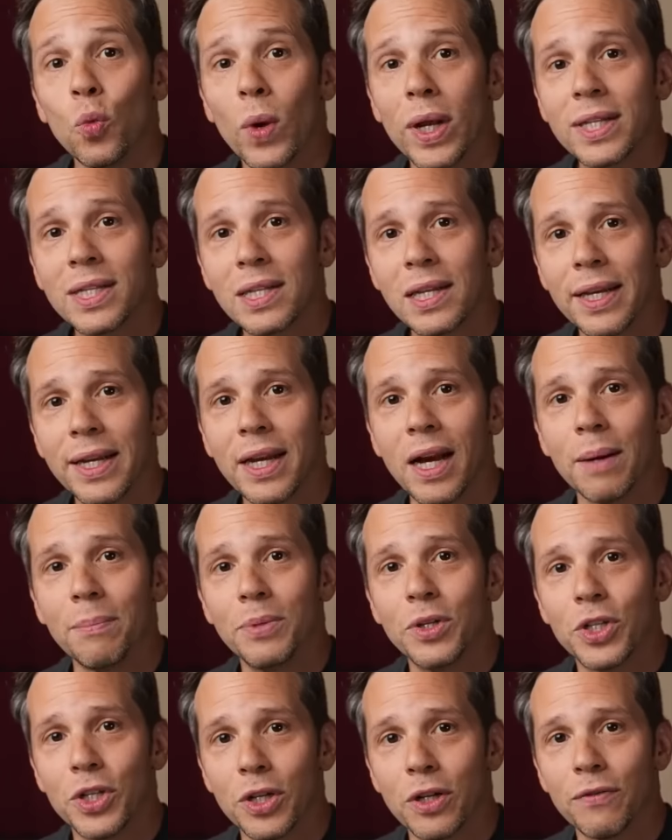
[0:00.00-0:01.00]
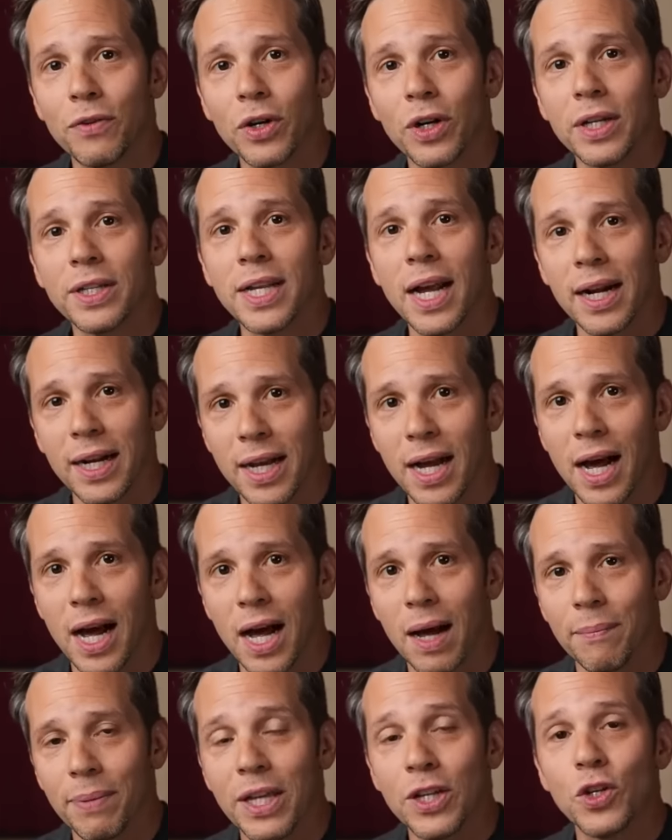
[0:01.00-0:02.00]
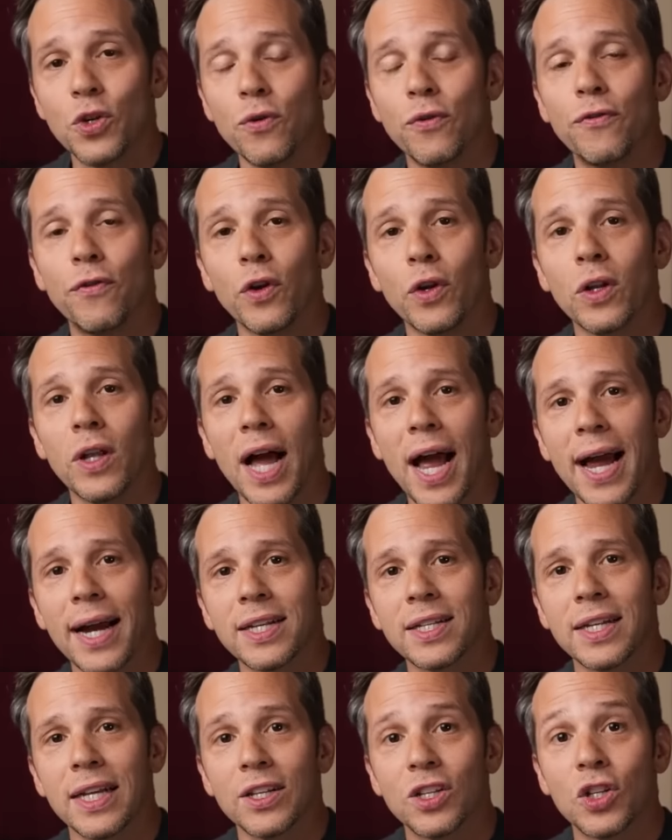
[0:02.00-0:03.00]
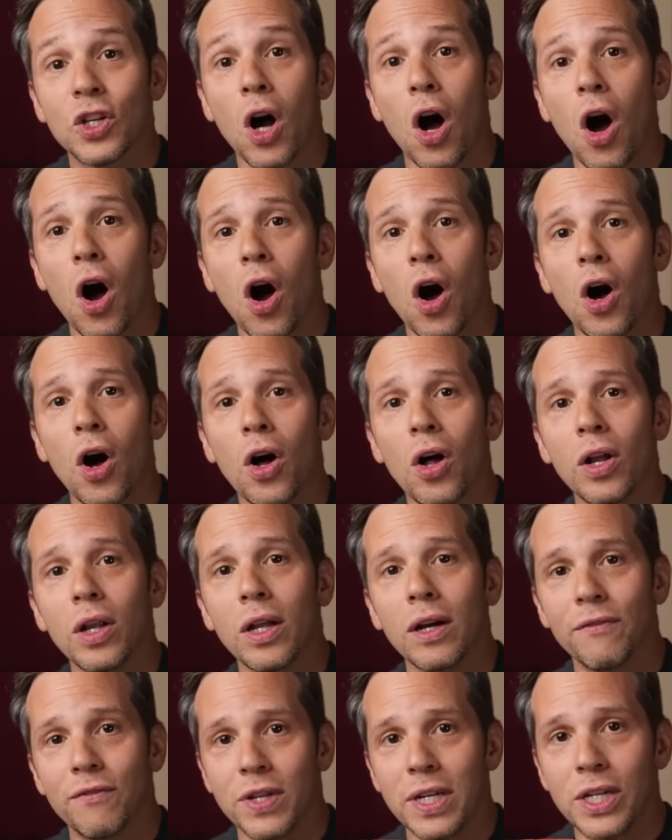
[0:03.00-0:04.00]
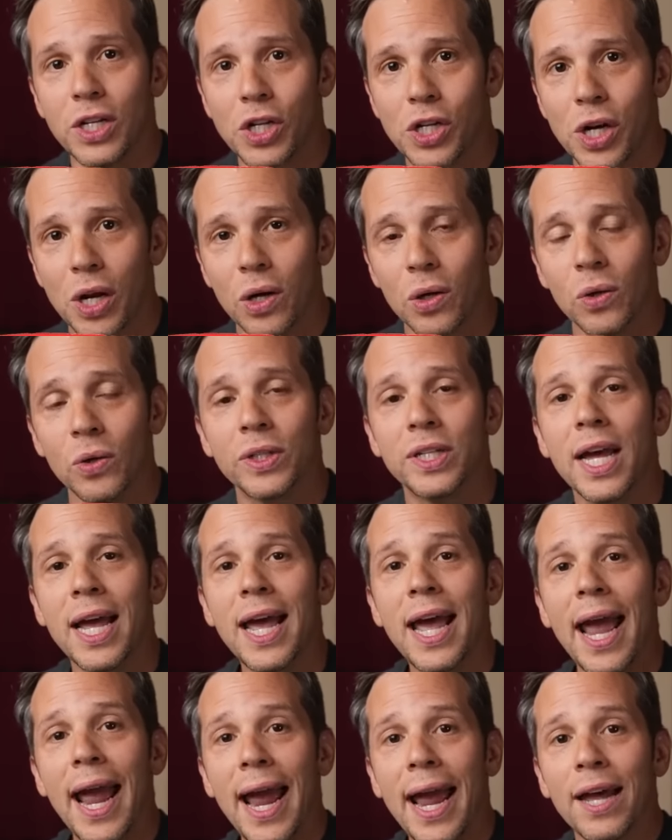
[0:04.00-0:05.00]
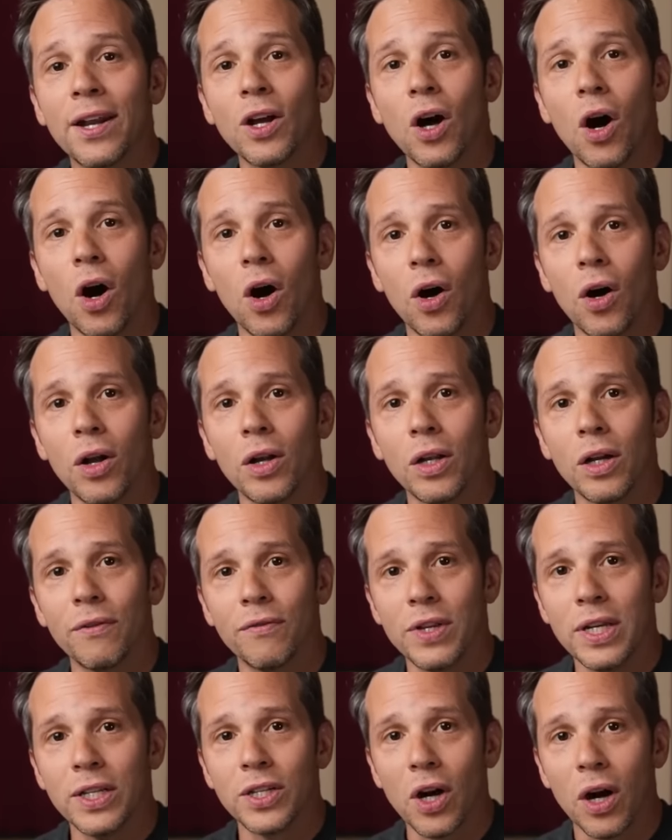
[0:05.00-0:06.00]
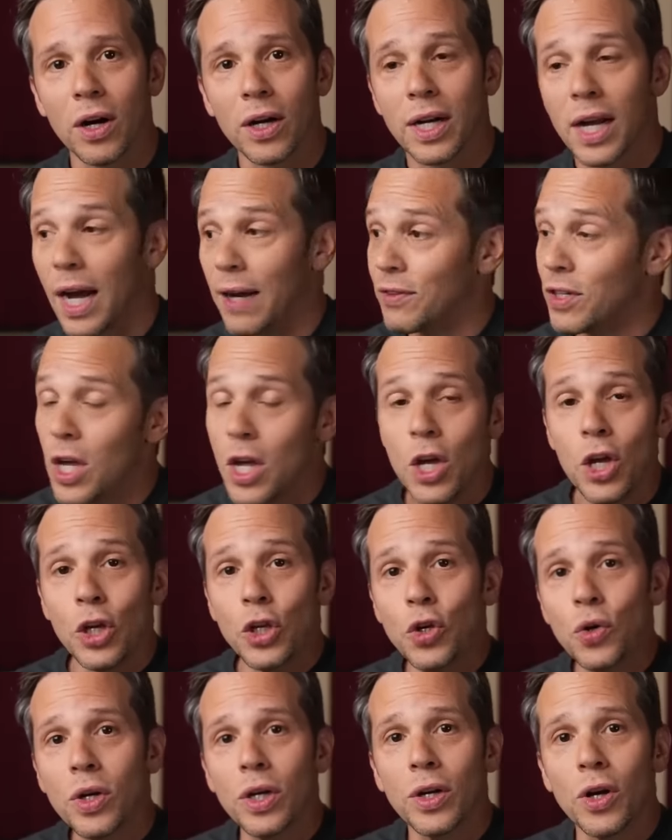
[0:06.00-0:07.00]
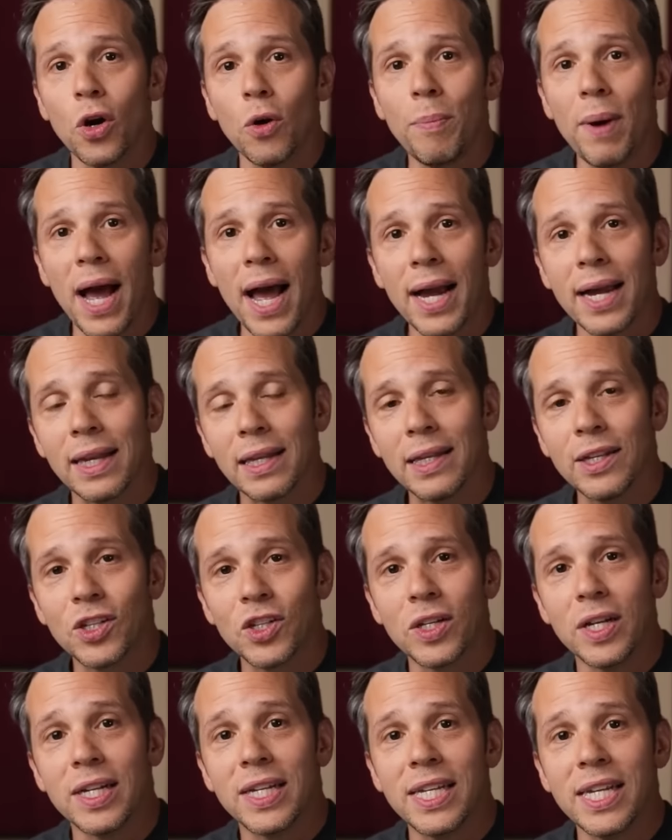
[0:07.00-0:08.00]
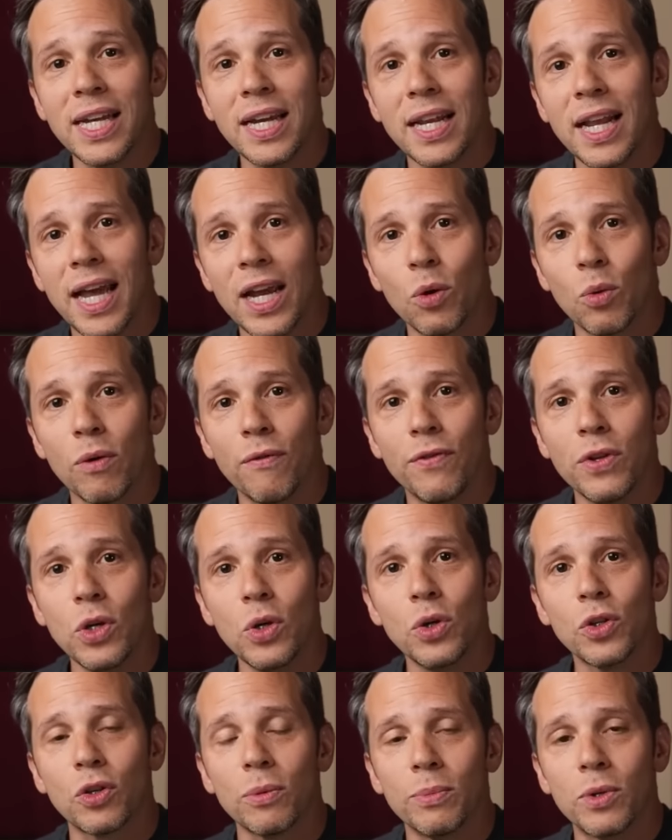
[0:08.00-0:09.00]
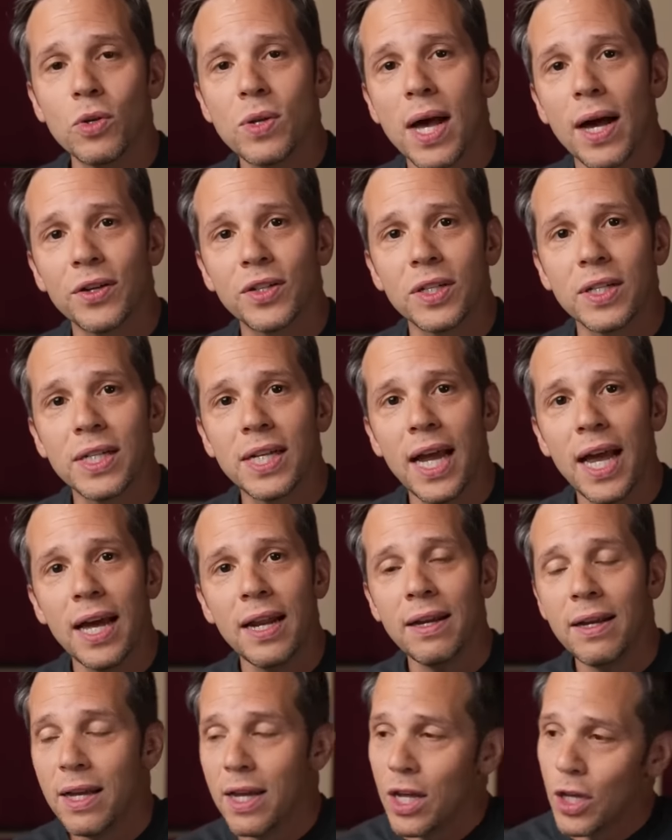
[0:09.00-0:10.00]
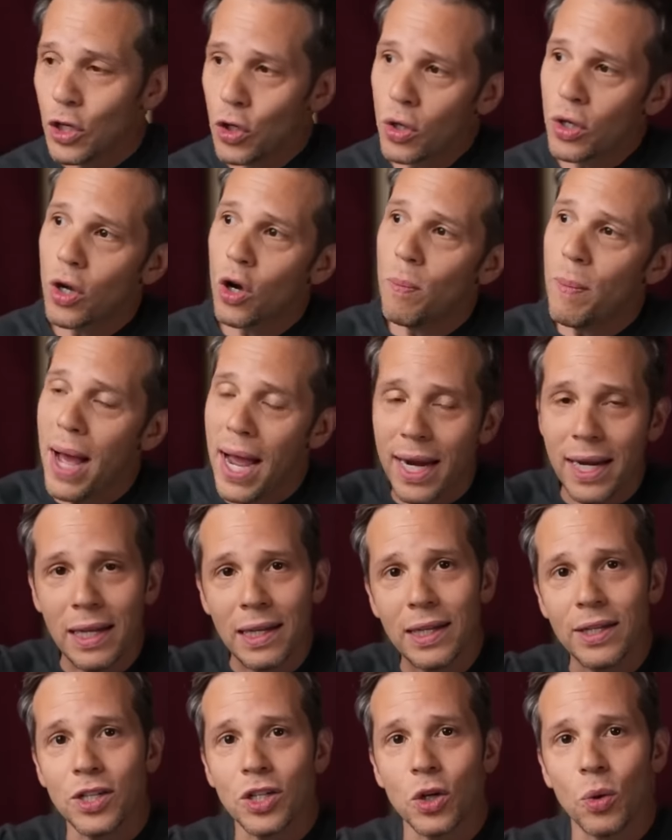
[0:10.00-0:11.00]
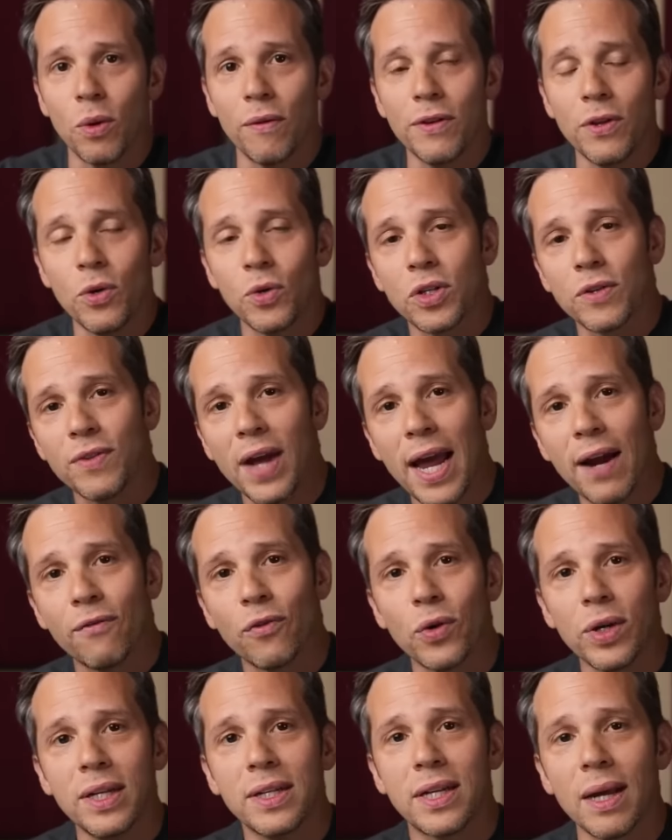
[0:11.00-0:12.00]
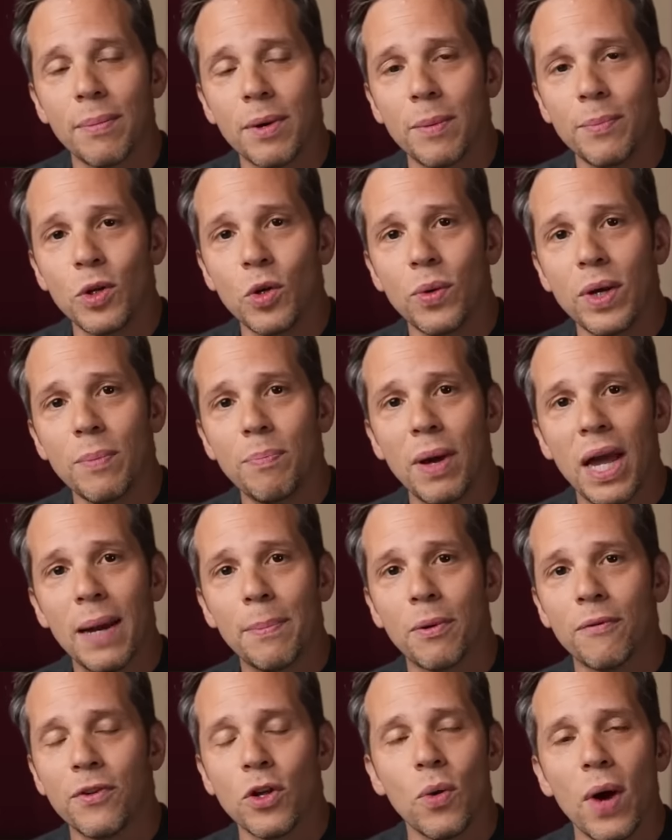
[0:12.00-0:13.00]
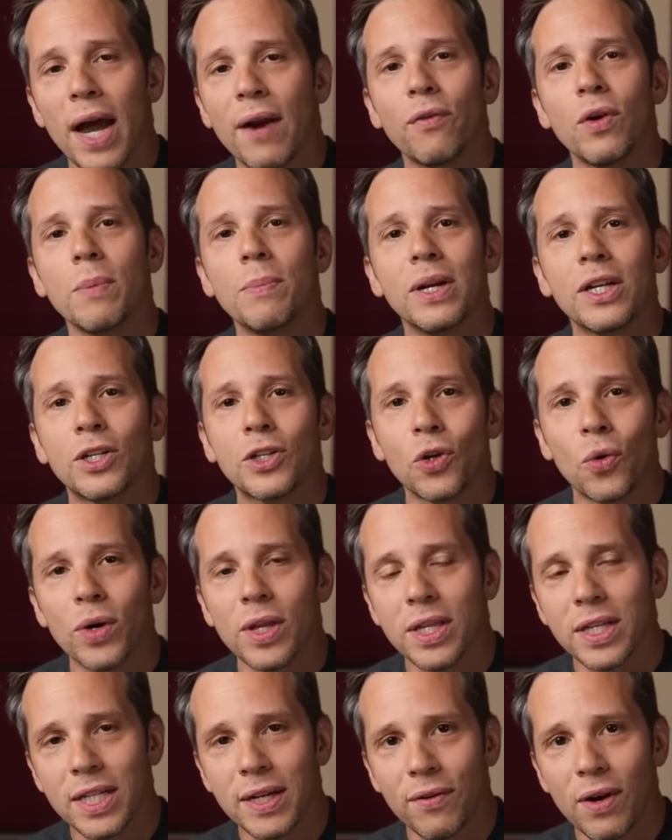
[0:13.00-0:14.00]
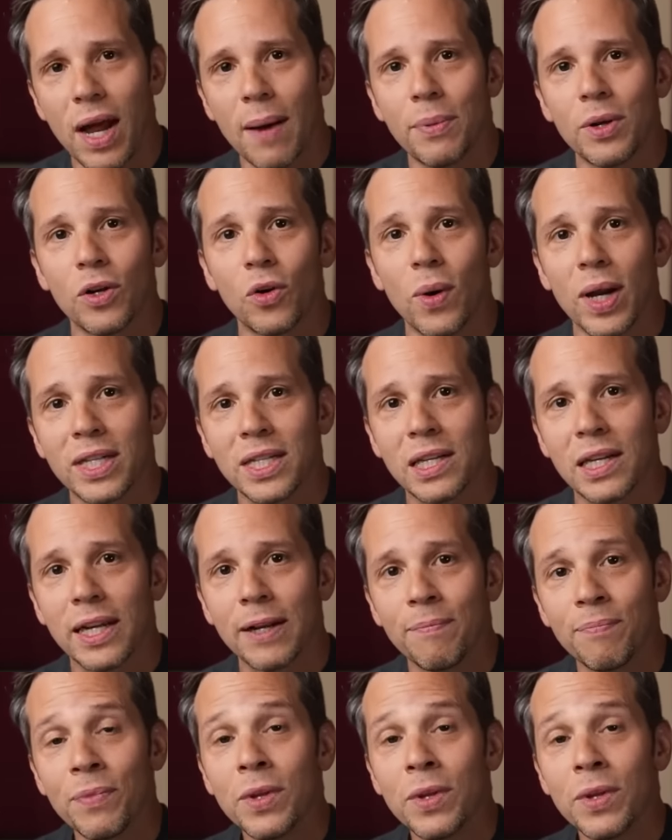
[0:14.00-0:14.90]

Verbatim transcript: WrestlingObserver.com gets you full access to all of these shows and all of these archives. You can go back and listen to TNA reviews from 2010. You can go back and listen to reviews of every WWE pay-per-view, every big story that's ever happened in wrestling.